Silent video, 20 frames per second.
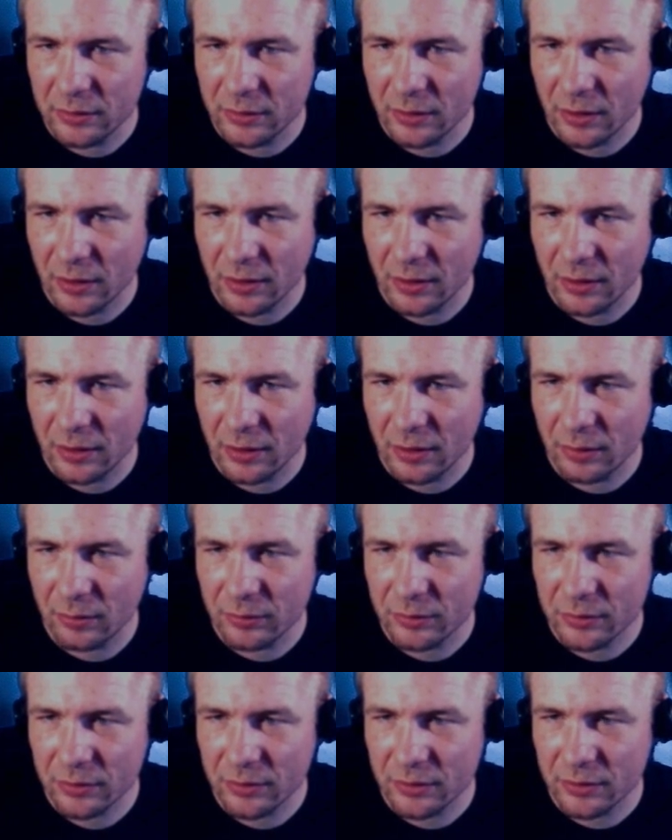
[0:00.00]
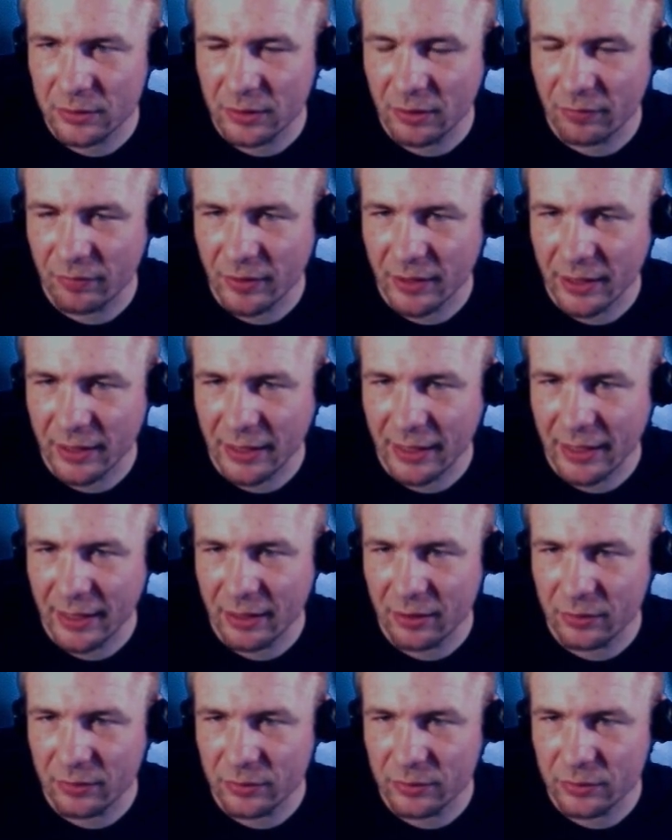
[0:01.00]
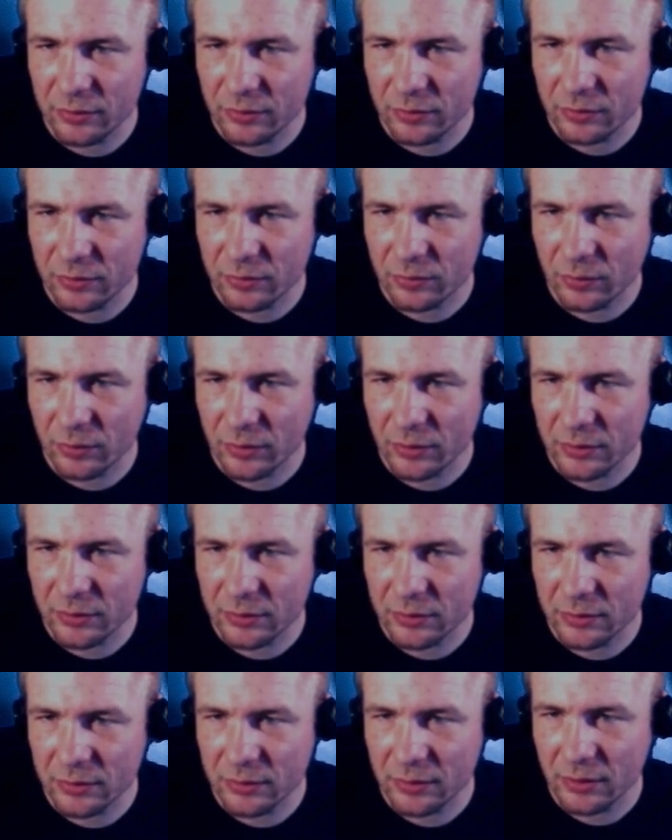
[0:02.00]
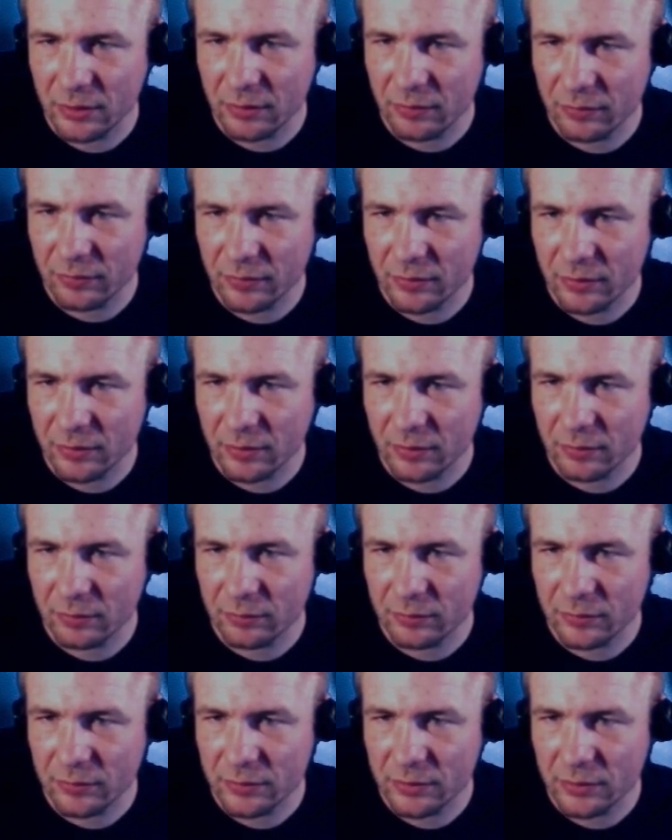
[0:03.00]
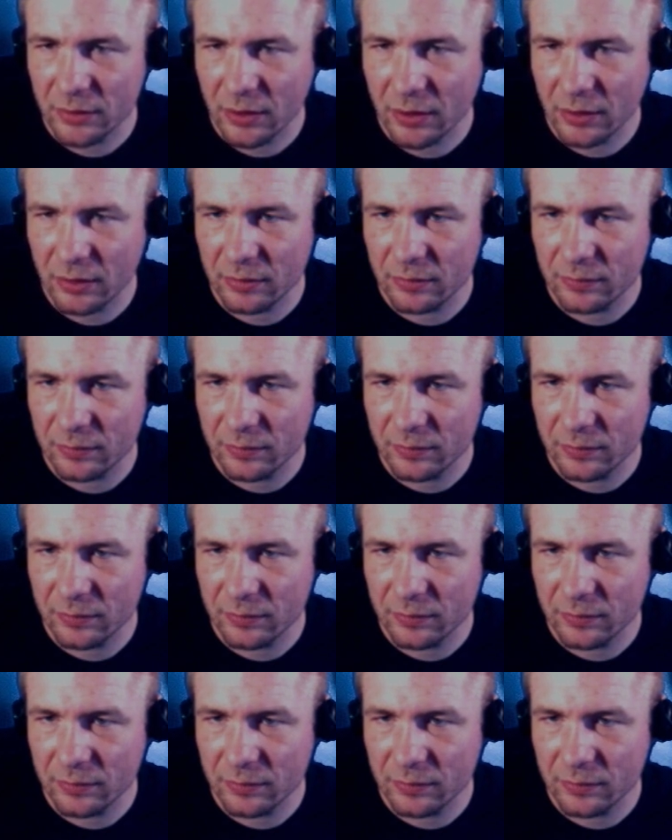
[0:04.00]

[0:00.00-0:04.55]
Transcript: Not if I can add new first and see if not.